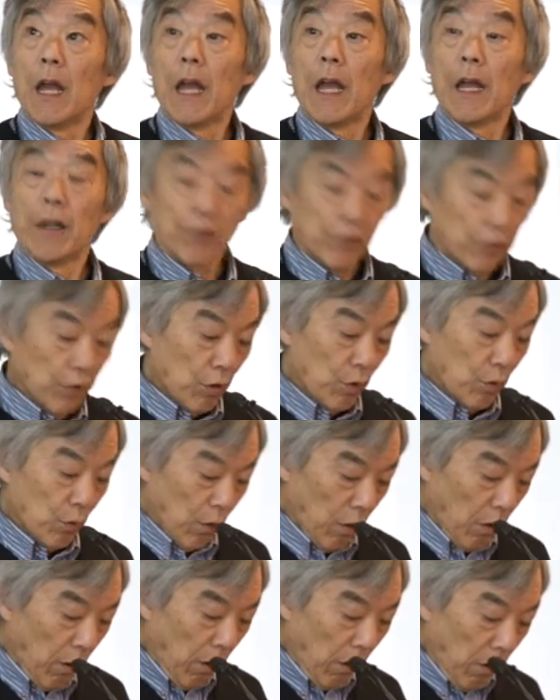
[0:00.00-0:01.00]
And
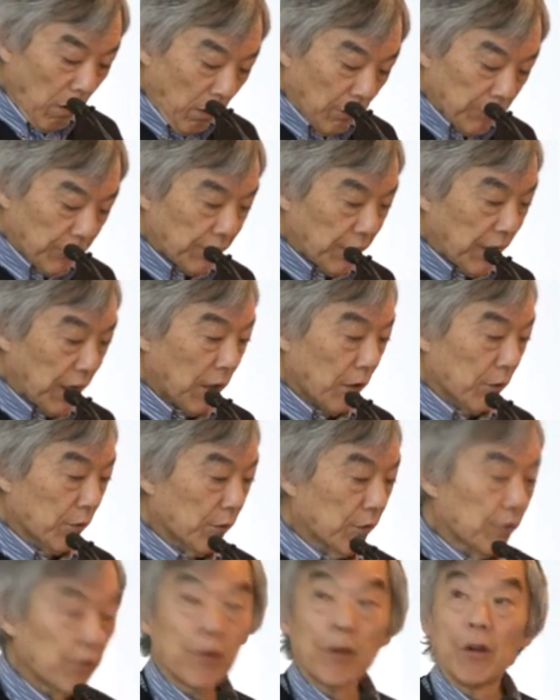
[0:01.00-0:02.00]
so all
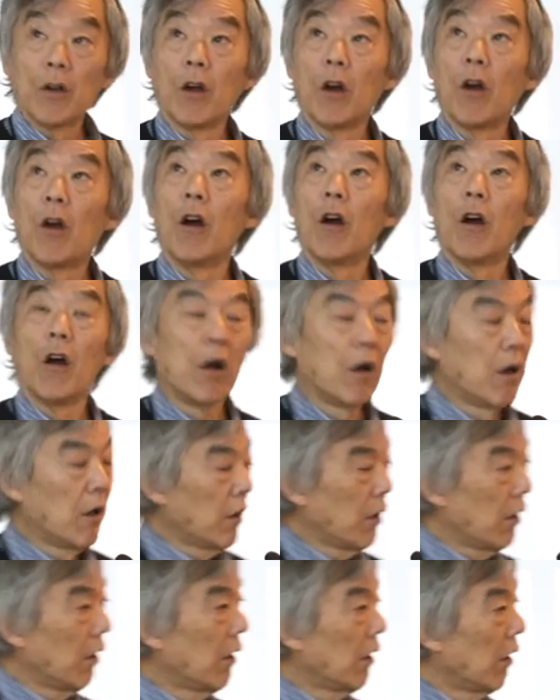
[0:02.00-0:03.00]
sounds
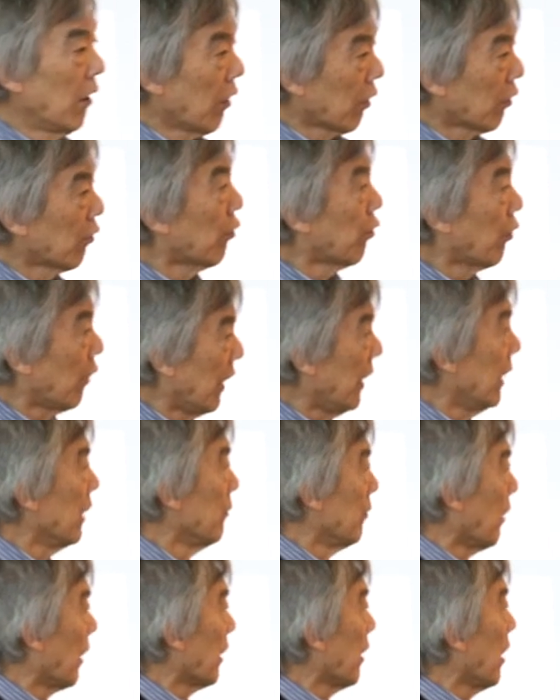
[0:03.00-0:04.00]
are
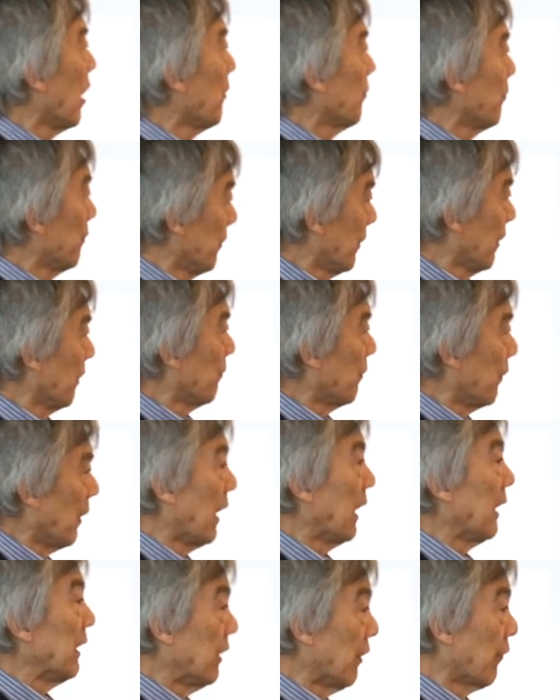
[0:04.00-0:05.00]
created by,
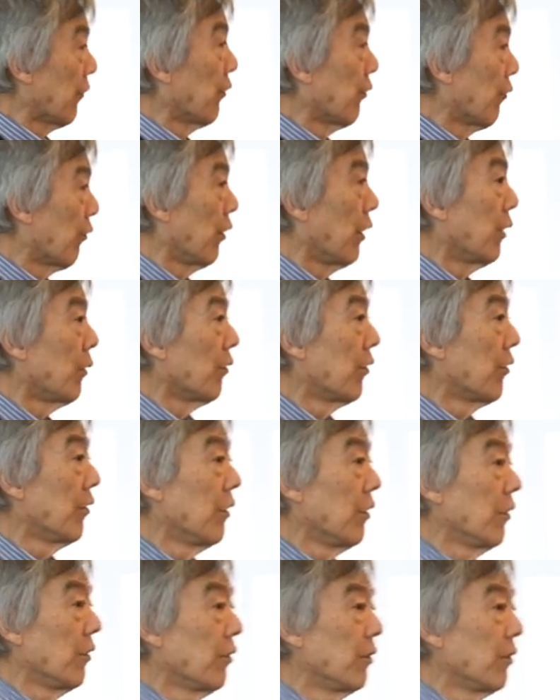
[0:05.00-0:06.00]
by different
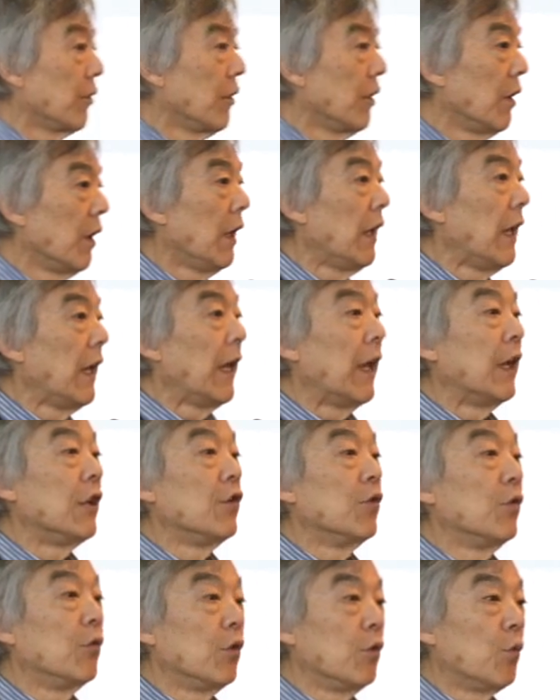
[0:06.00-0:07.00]
frequencies. And
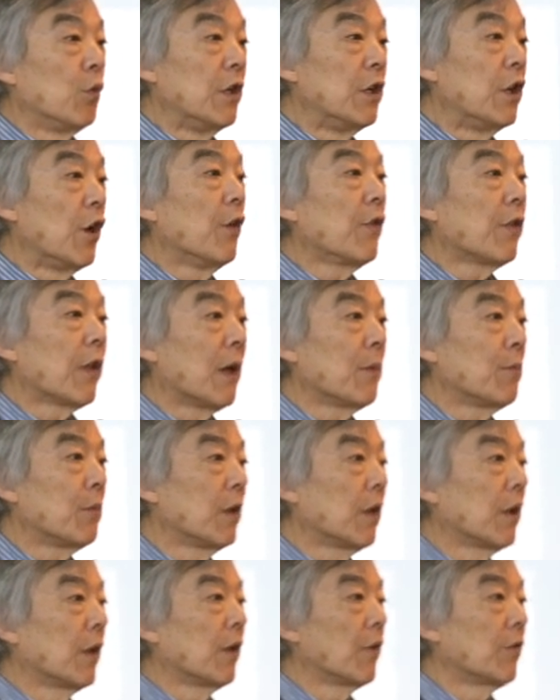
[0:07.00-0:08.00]
you, we know that
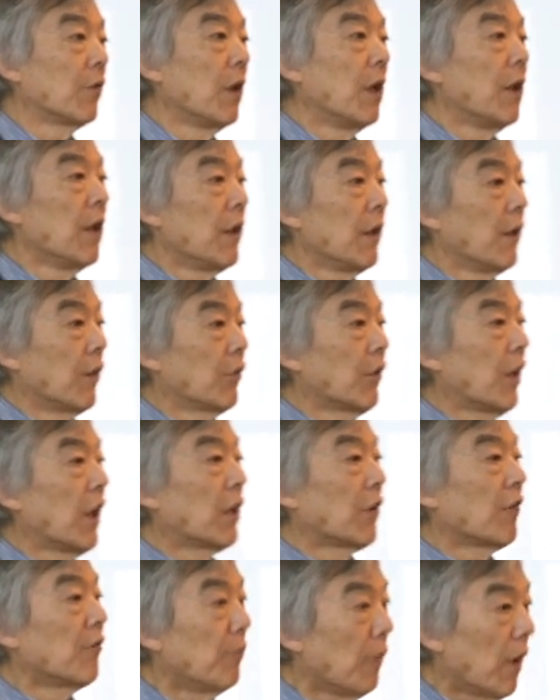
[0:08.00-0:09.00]
because the
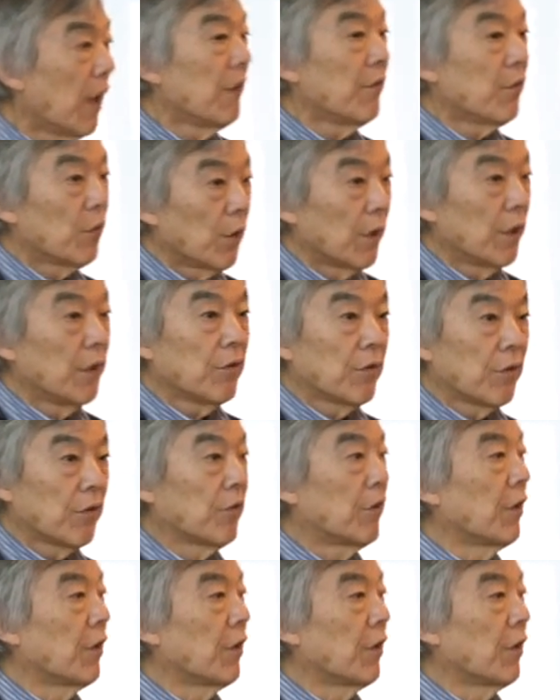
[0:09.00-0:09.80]
sound of my voice is